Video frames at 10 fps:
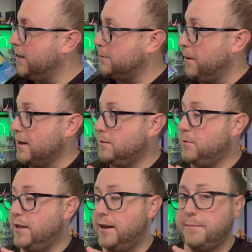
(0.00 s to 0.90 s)
it's possible
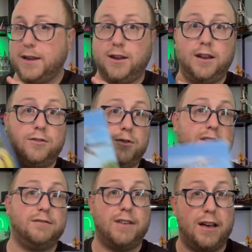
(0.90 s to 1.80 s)
that it might
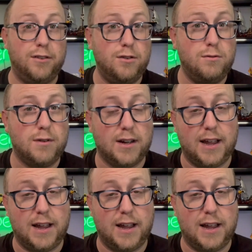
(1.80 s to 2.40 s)
increase in value.